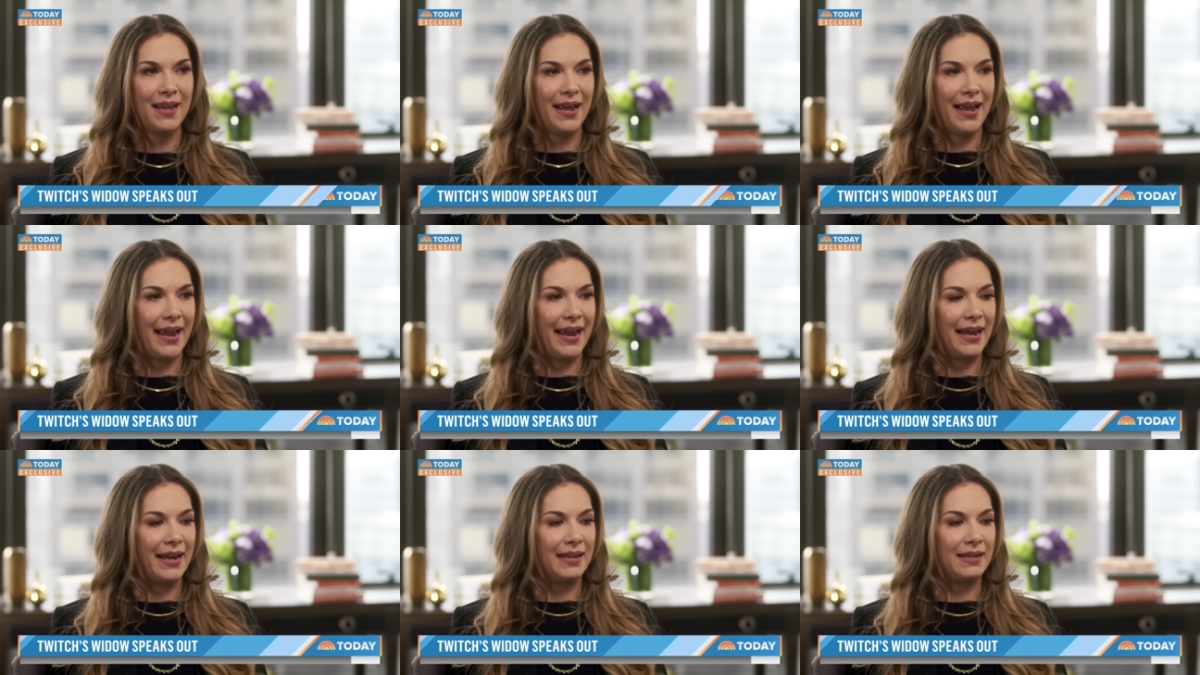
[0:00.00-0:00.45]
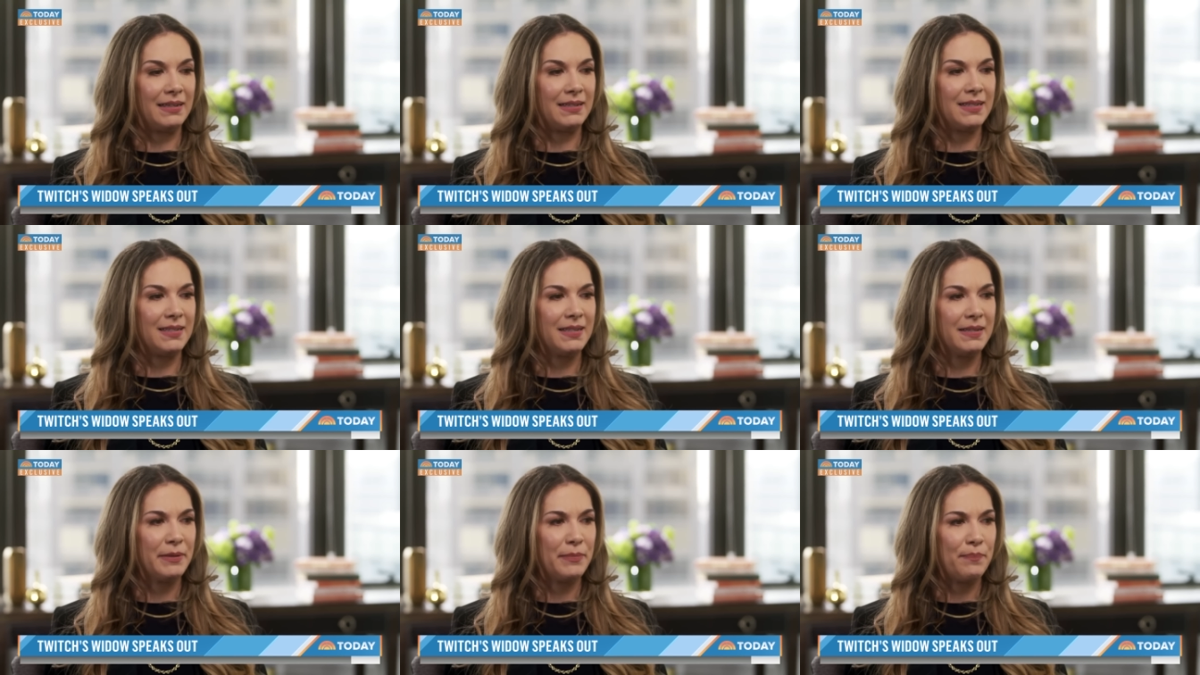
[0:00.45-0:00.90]
And
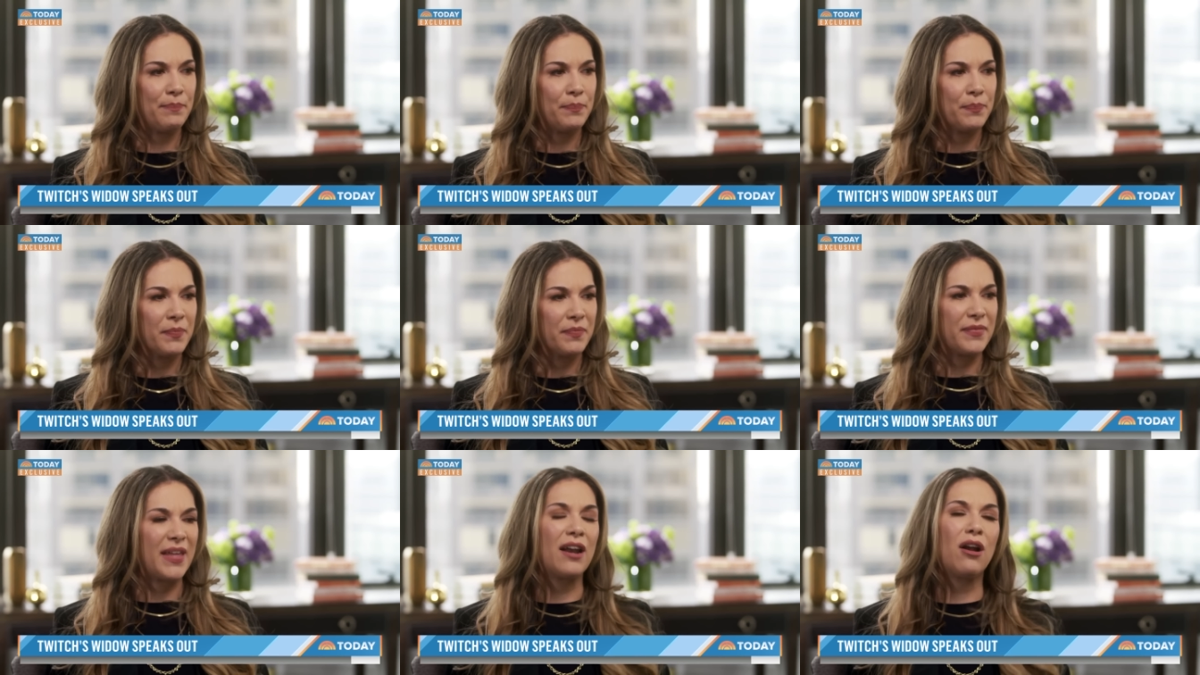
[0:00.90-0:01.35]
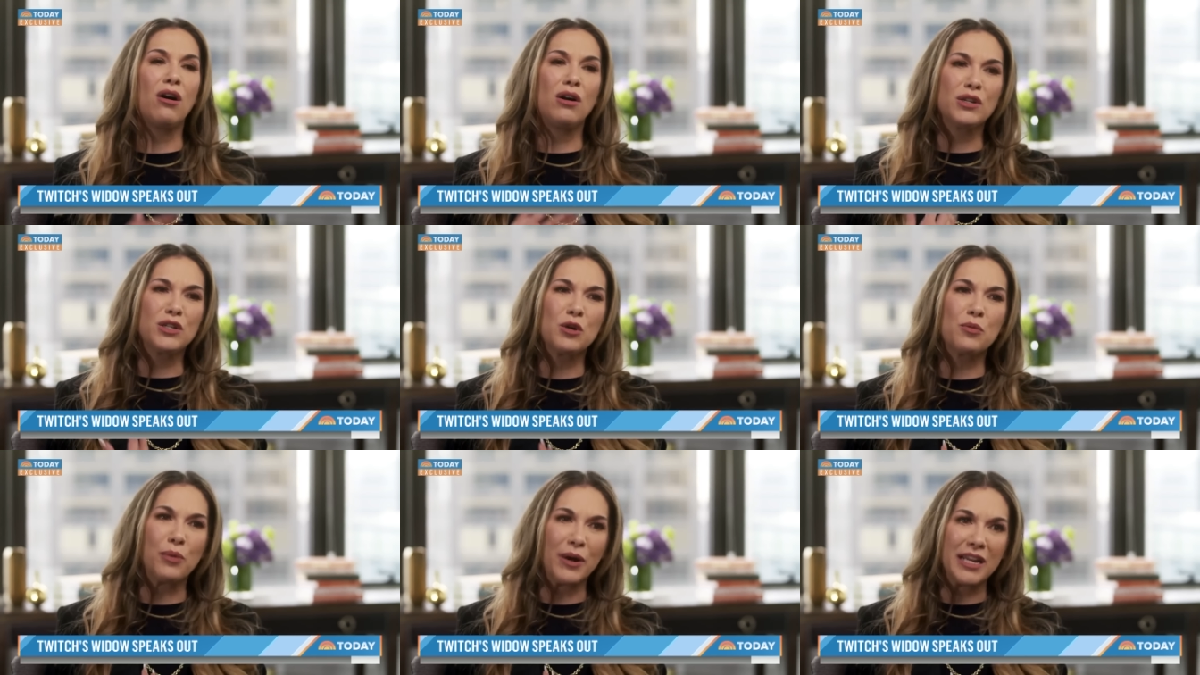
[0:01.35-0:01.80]
that
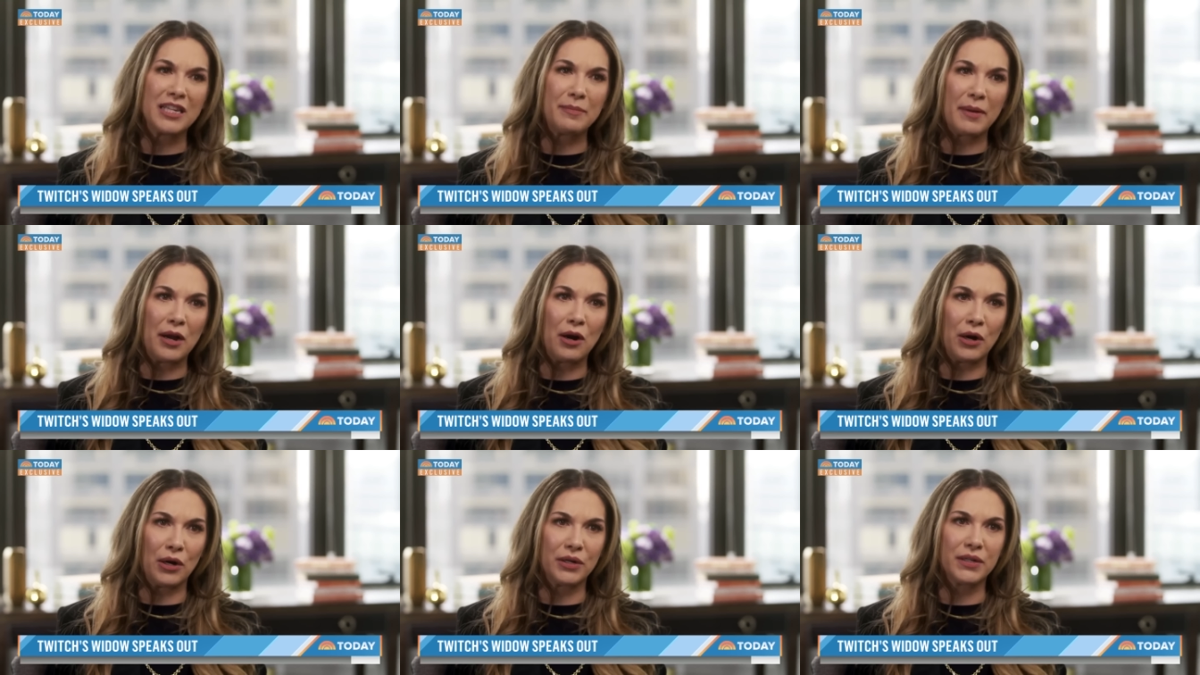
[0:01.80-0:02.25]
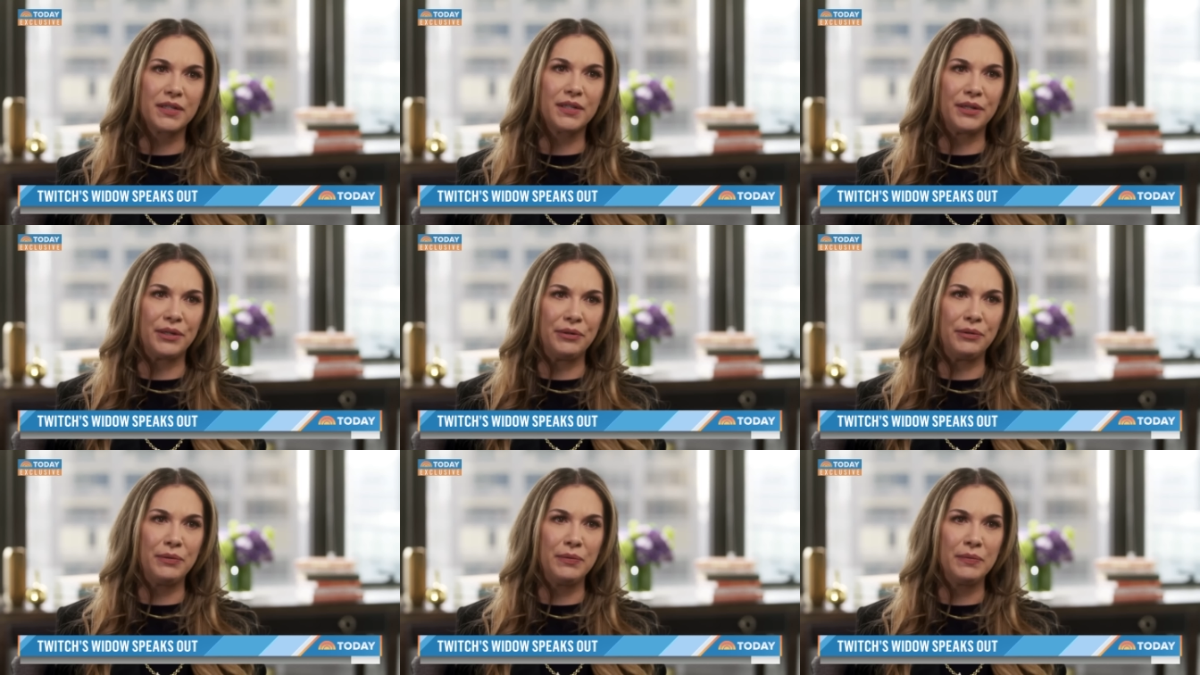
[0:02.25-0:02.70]
also breaks my heart,
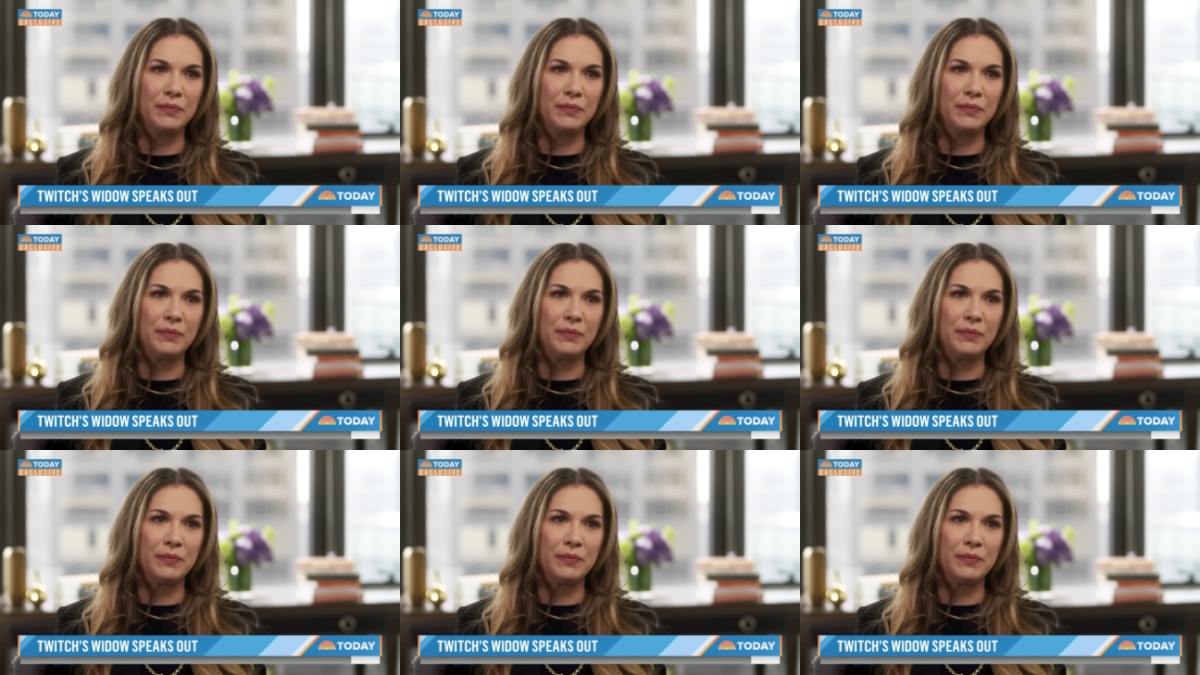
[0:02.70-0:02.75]
too.